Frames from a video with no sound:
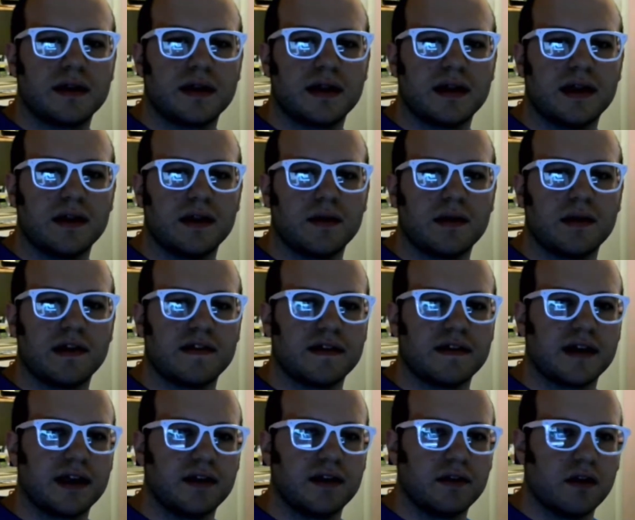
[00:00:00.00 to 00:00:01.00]
he's the
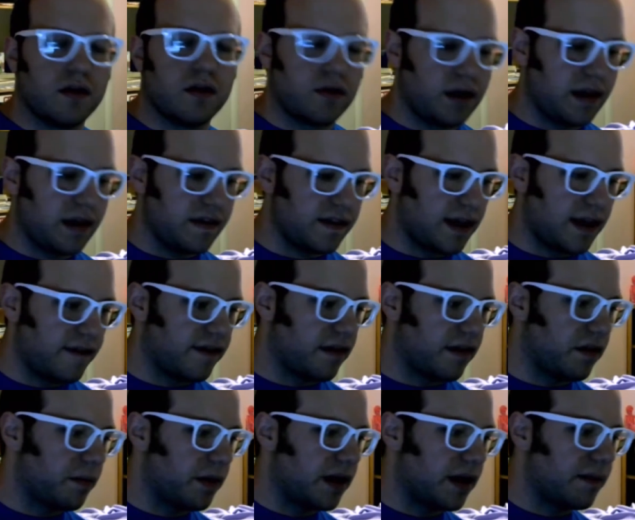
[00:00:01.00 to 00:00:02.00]
hero and he saves
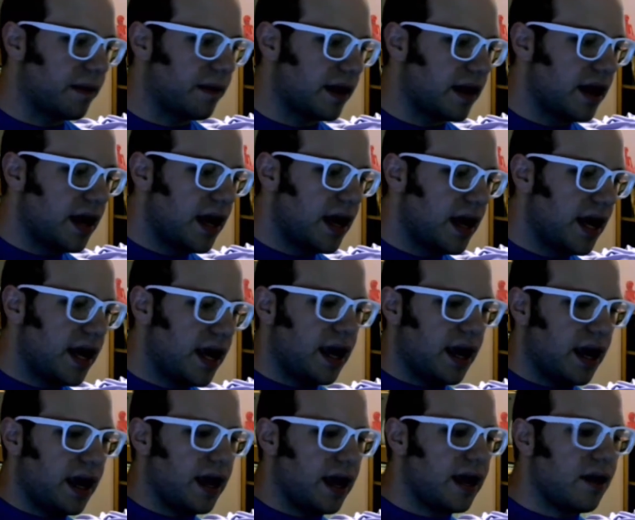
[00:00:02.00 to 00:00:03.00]
everybody, but
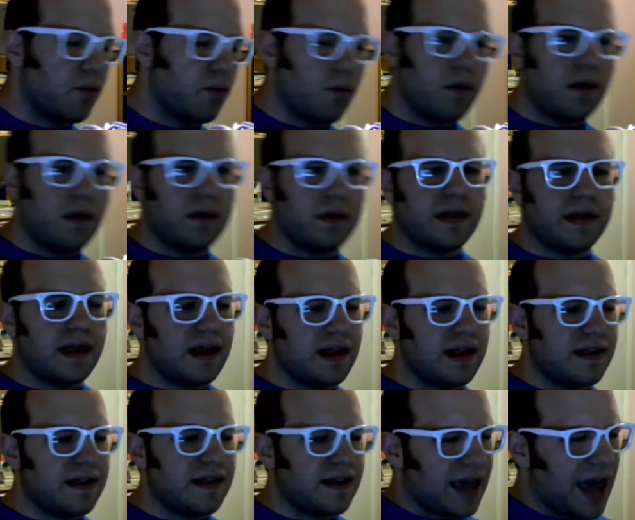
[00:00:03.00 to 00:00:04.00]
while
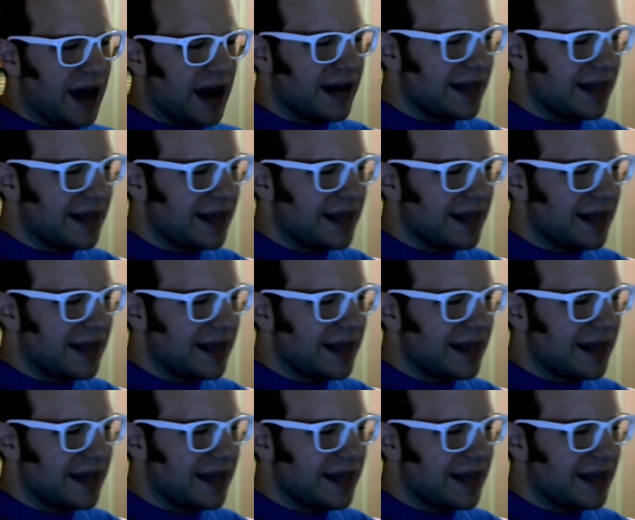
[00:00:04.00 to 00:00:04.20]
it's kind of the